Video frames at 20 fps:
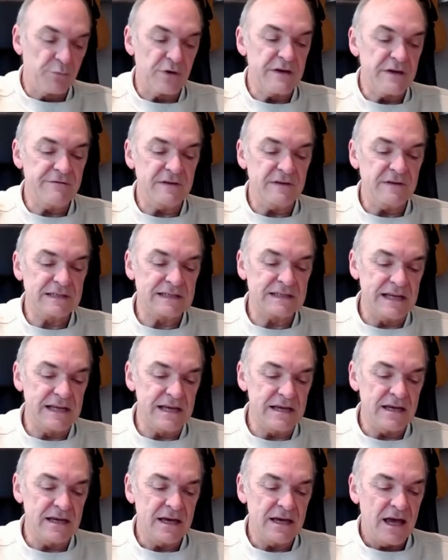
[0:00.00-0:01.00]
about
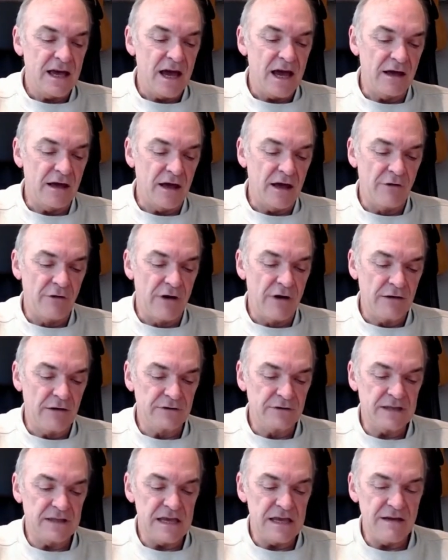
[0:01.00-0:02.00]
previously
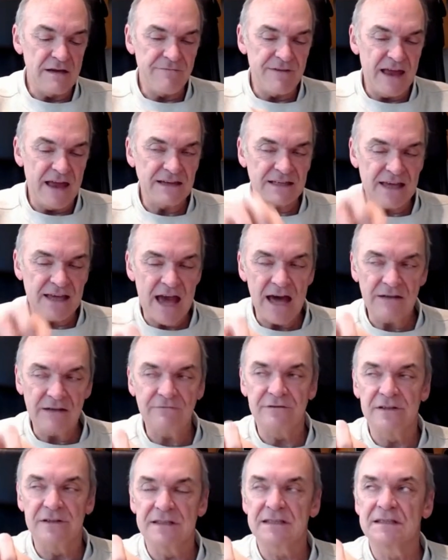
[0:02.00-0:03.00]
around the event
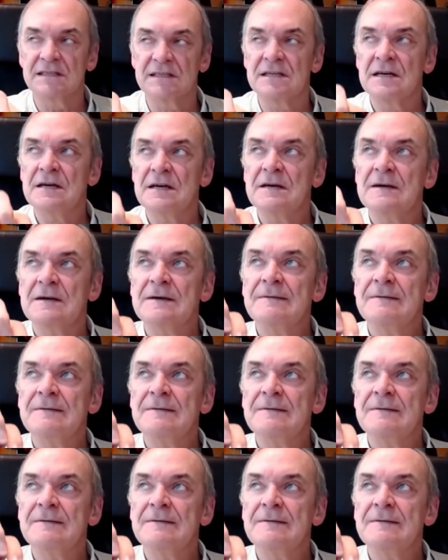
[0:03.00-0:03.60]
canvas.